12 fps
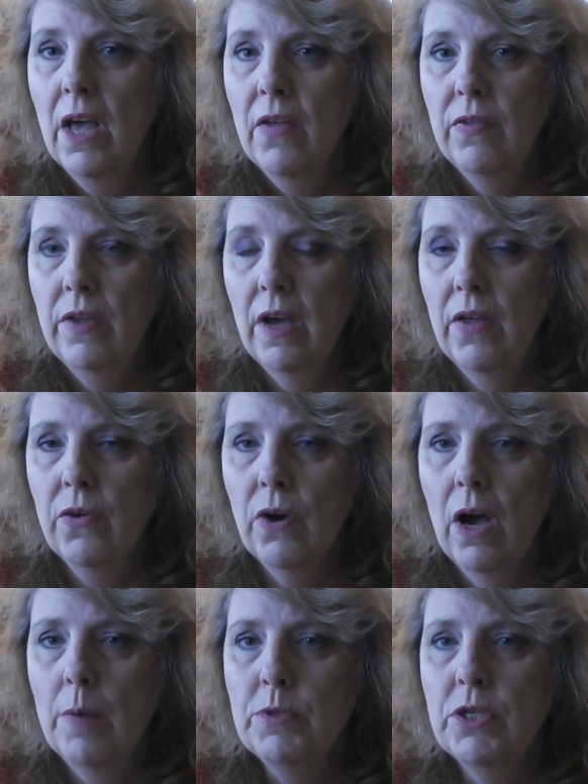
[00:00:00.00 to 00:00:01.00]
The other
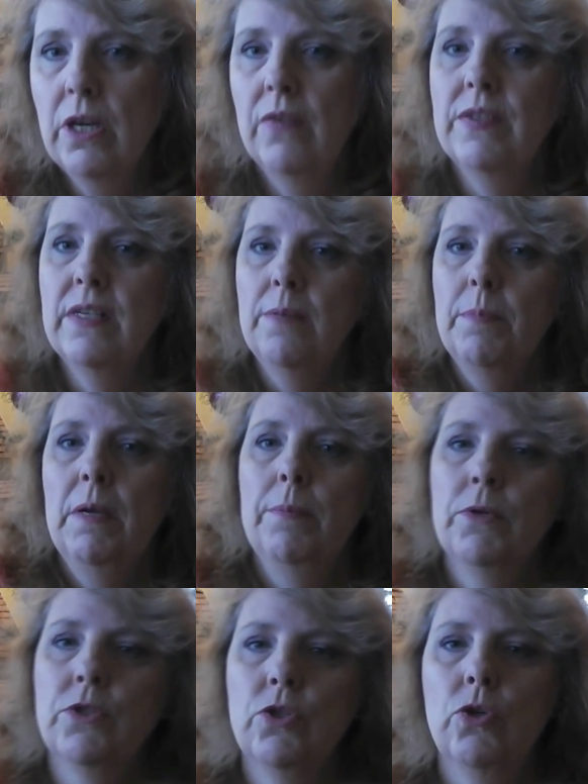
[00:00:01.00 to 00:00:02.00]
option I've seen
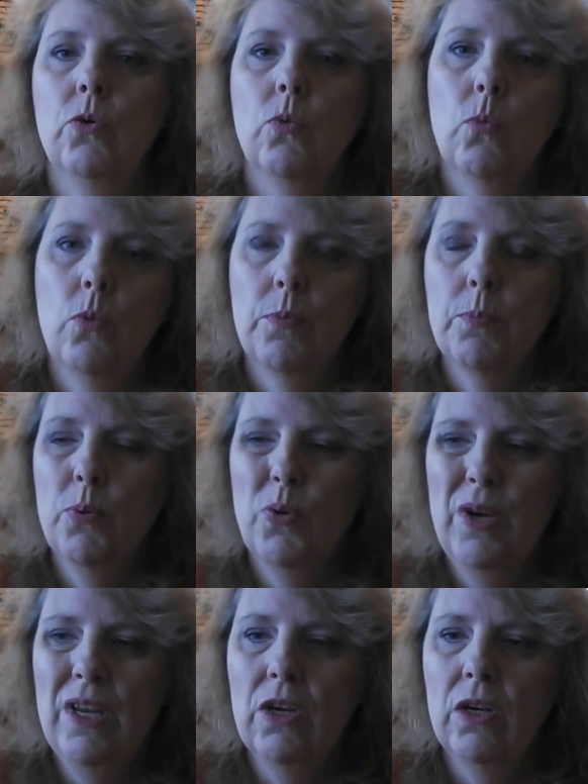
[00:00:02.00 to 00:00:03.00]
people do with
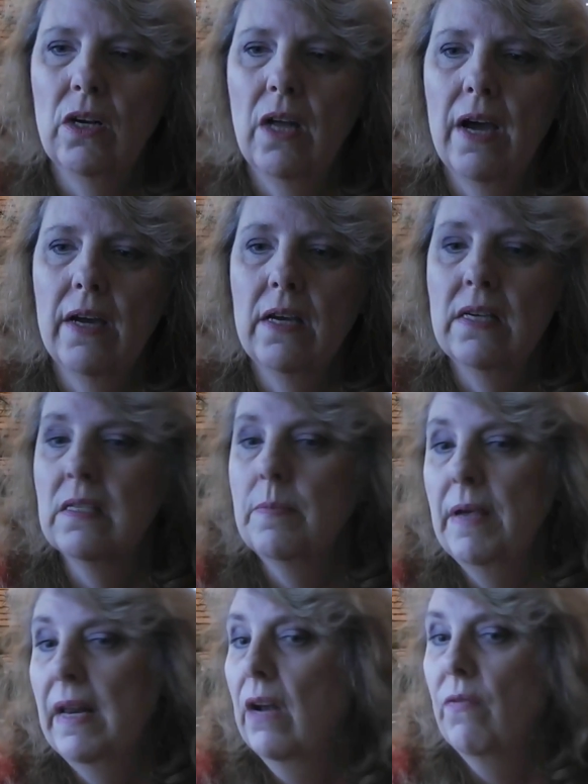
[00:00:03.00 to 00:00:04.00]
pretty good luck is
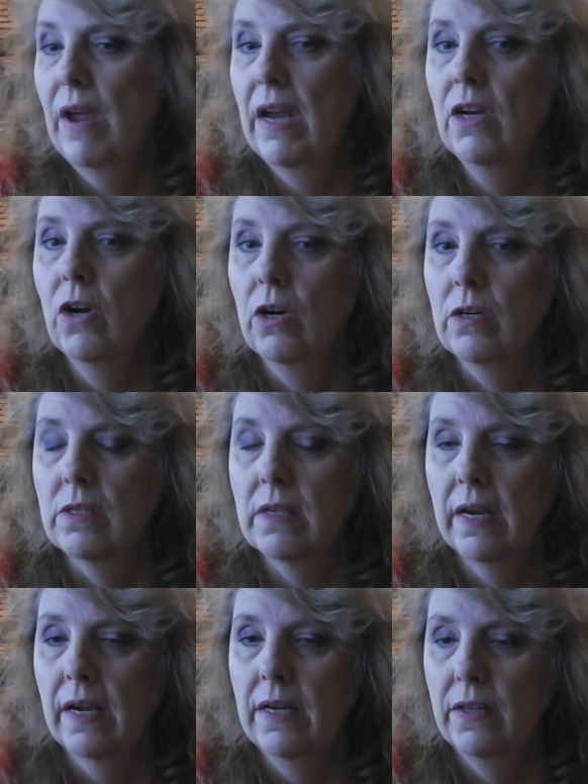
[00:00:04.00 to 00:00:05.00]
made out of egg cartons,
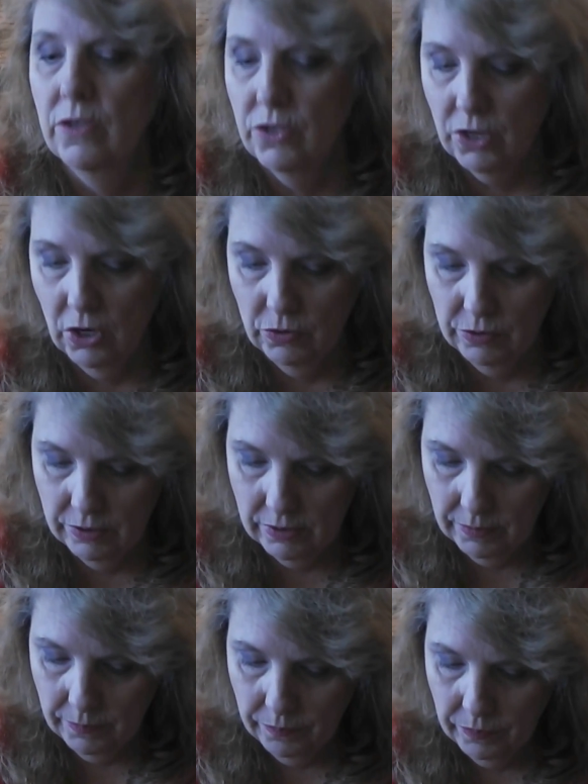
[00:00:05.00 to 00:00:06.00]
like I did the
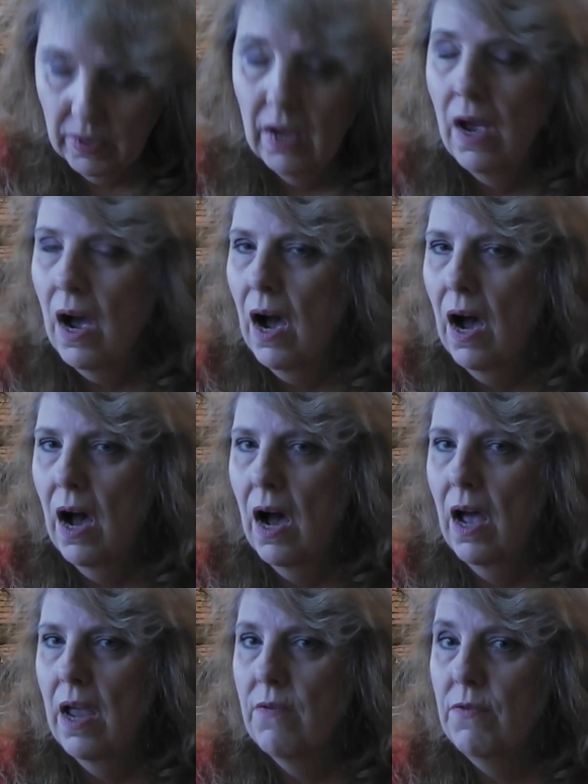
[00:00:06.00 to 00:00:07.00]
stones.
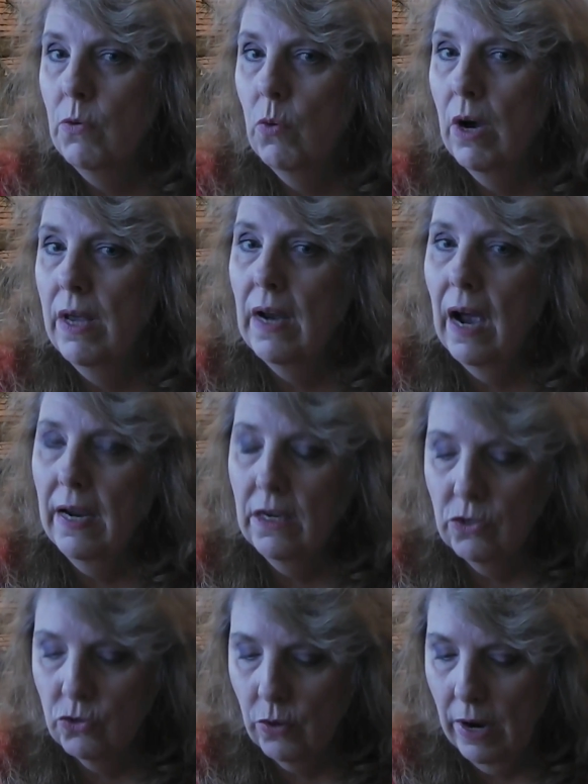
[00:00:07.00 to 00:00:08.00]
If you want, I
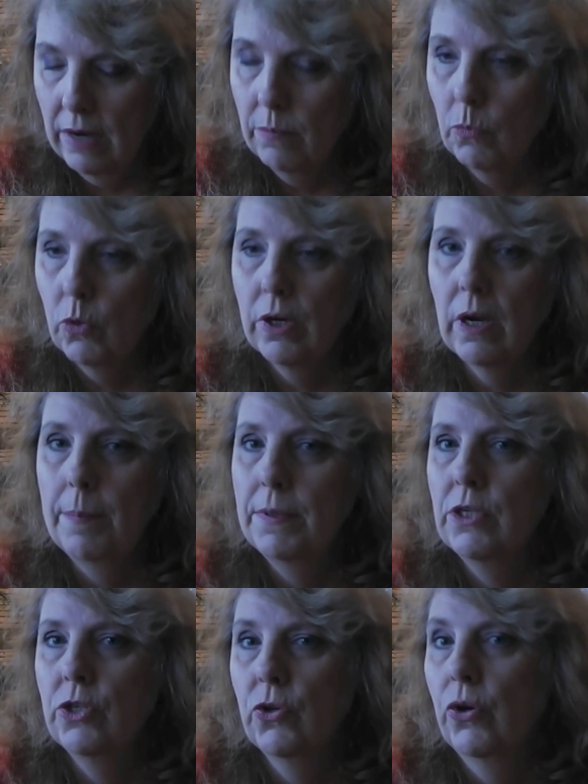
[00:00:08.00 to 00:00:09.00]
can try and work up a
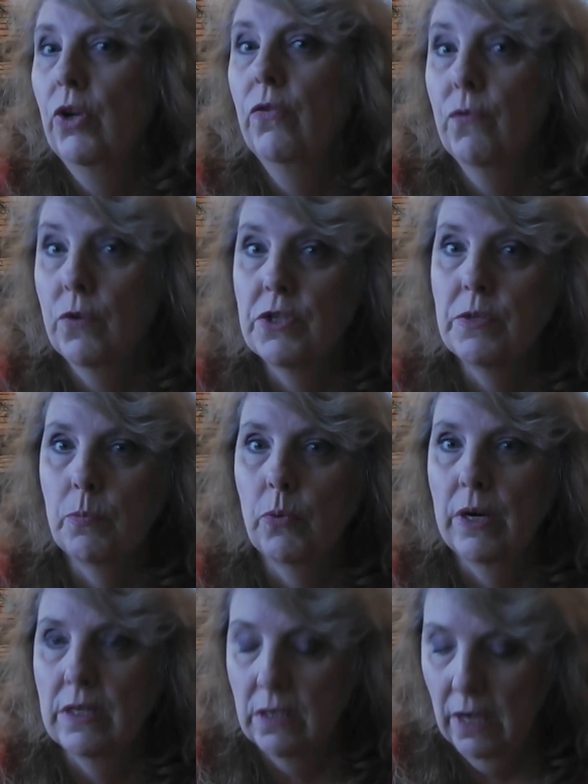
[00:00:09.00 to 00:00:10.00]
tutorial for some
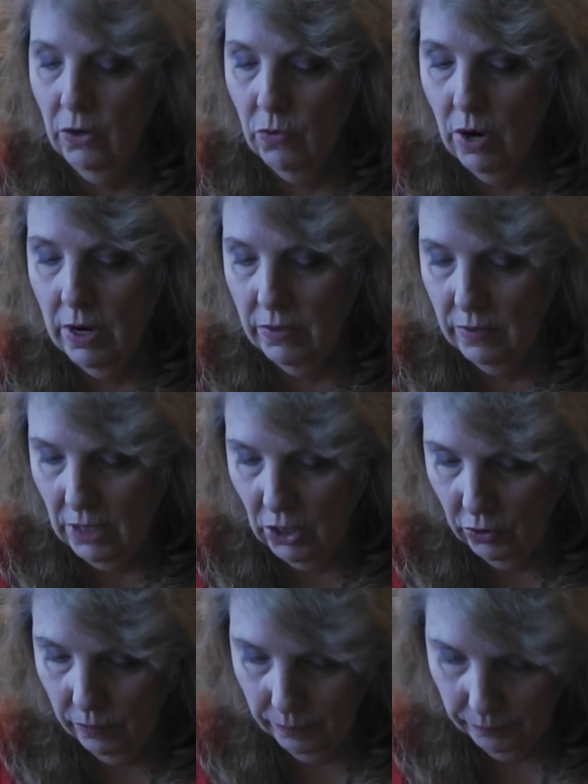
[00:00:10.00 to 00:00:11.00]
bricks later on in the year.